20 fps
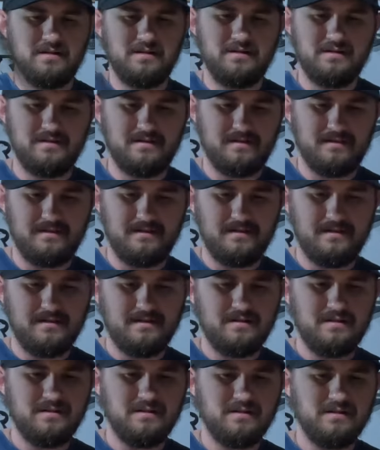
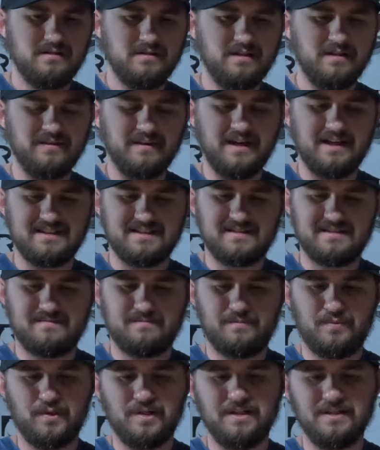And that's
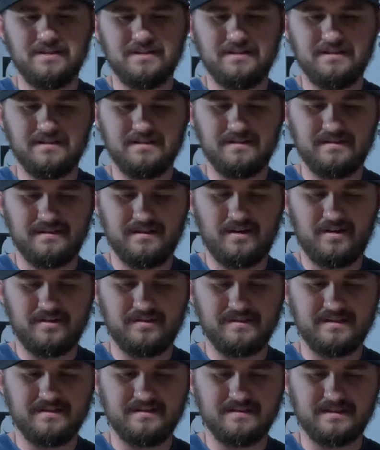pretty
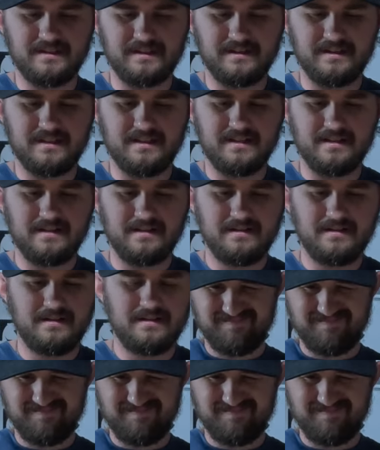gnarly looking there.